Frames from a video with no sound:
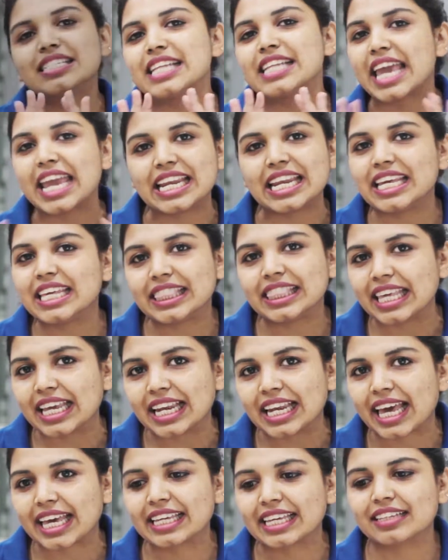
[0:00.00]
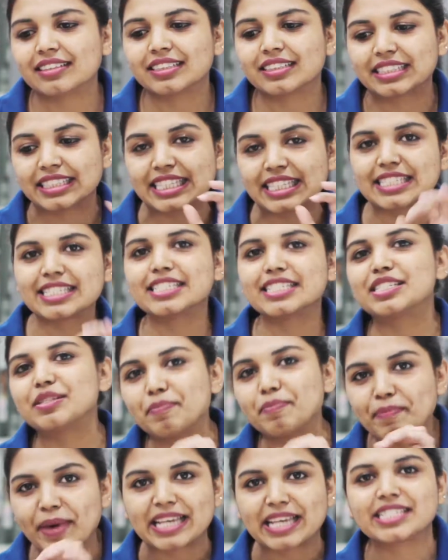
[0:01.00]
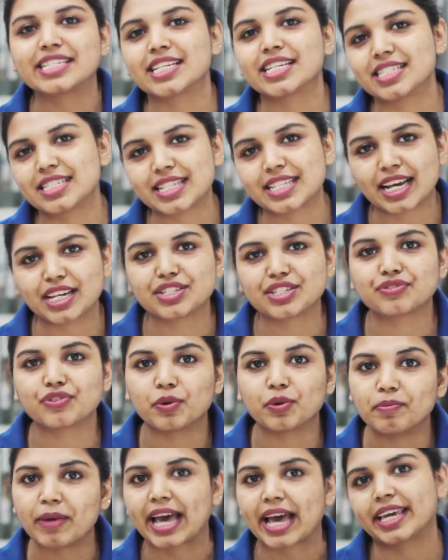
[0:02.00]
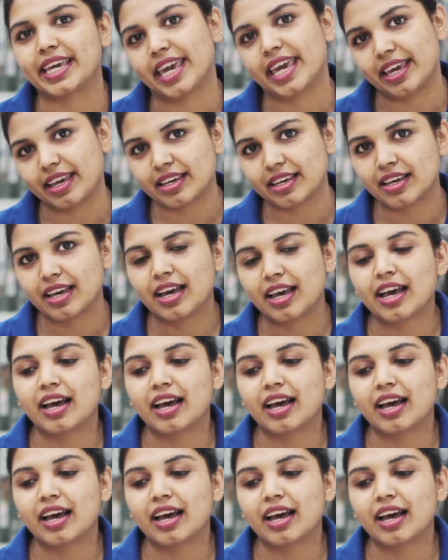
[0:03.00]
isn't anything like this is the best exercise for backache.